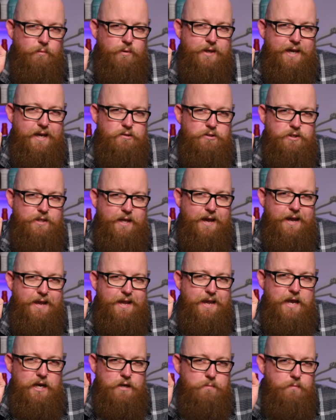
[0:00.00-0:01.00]
We'll get onto that
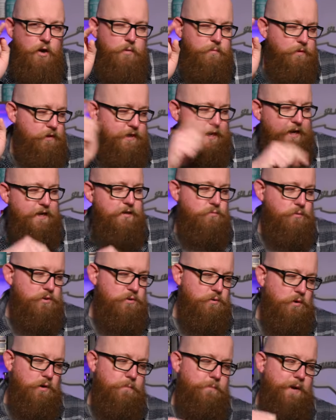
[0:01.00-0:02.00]
in a moment as we
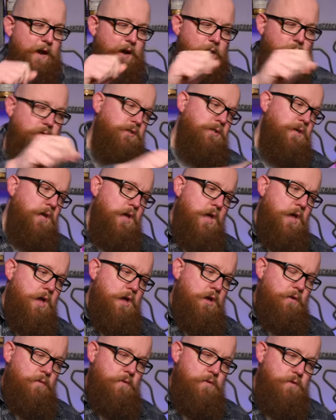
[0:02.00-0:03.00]
talk about
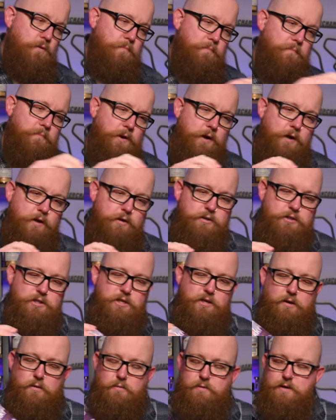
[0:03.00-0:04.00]
number
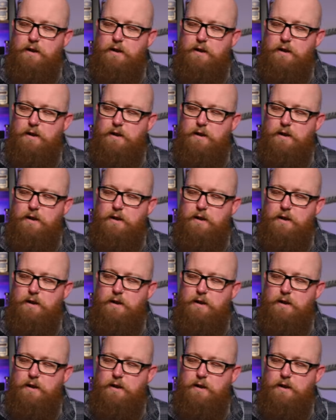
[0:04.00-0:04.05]
two.